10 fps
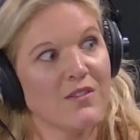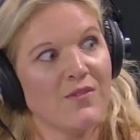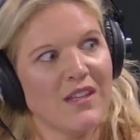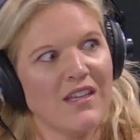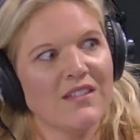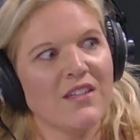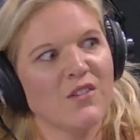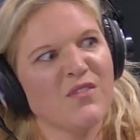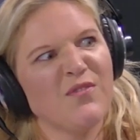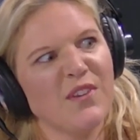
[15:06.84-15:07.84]
those feelings and
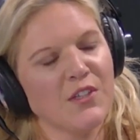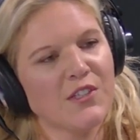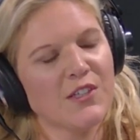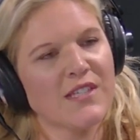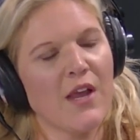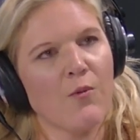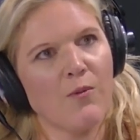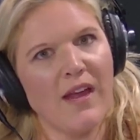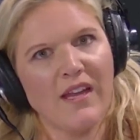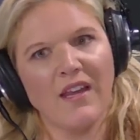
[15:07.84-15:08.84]
those filters, like
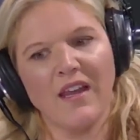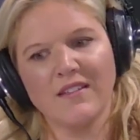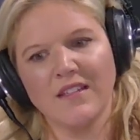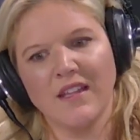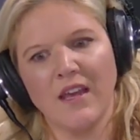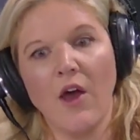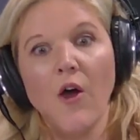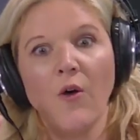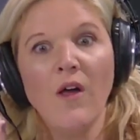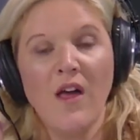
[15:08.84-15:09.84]
recognizing, like,
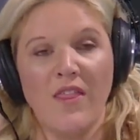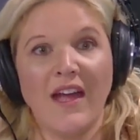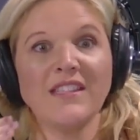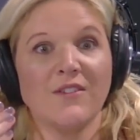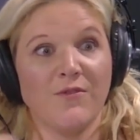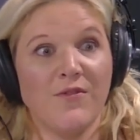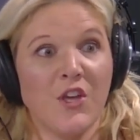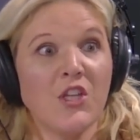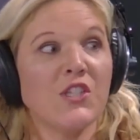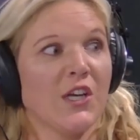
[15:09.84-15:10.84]
oh, that's a
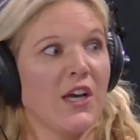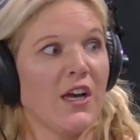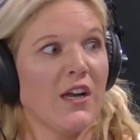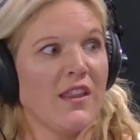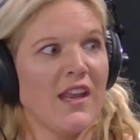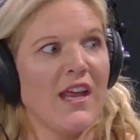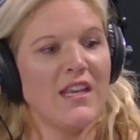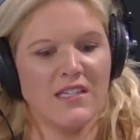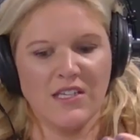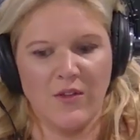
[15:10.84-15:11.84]
filter that I
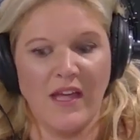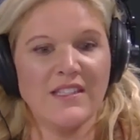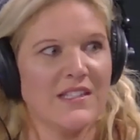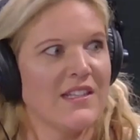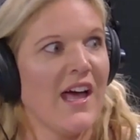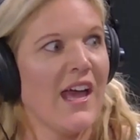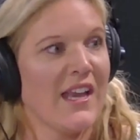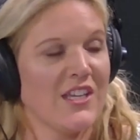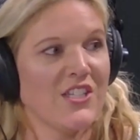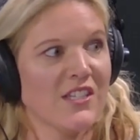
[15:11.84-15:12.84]
need to know. That's the
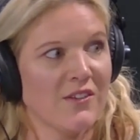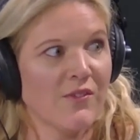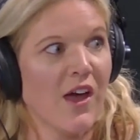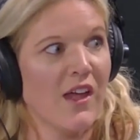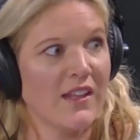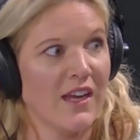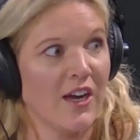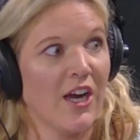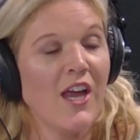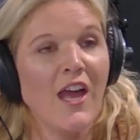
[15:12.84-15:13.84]
line. I shouldn't have gone
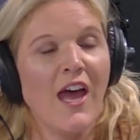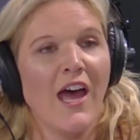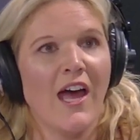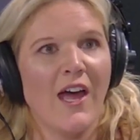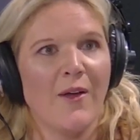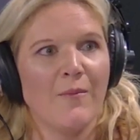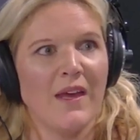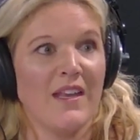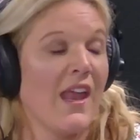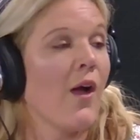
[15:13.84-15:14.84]
there. Um,
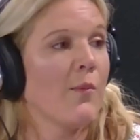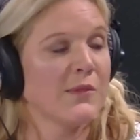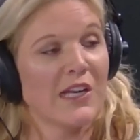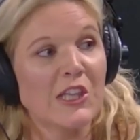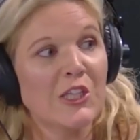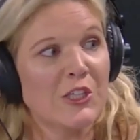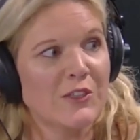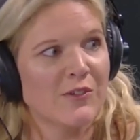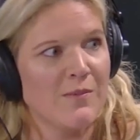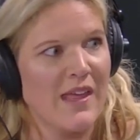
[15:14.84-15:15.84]
and now I'm going to
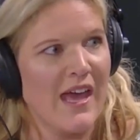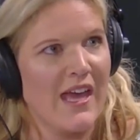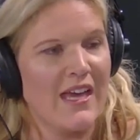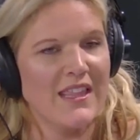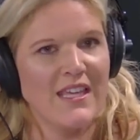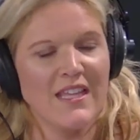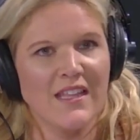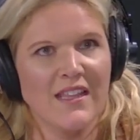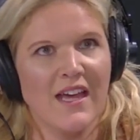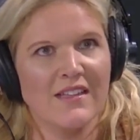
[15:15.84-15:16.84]
learn from that. I think
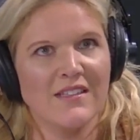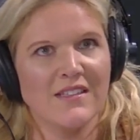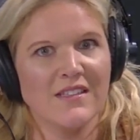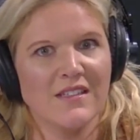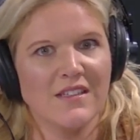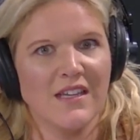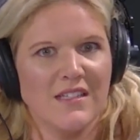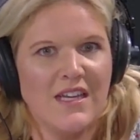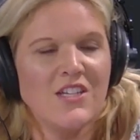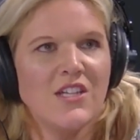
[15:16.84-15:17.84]
that that's
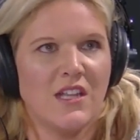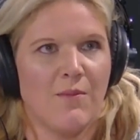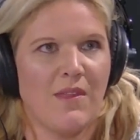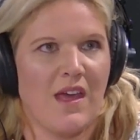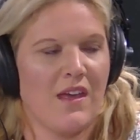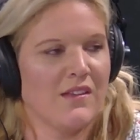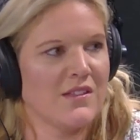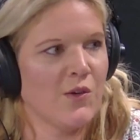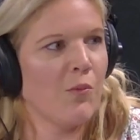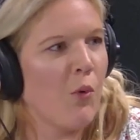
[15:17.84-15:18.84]
like teaching them that
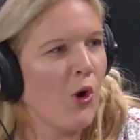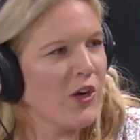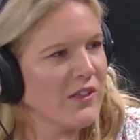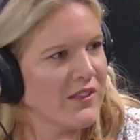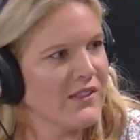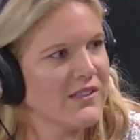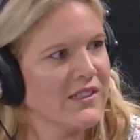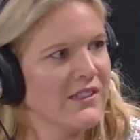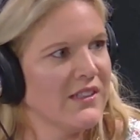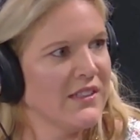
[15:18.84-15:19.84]
is so
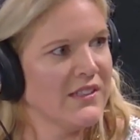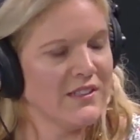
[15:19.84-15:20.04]
important. Well, and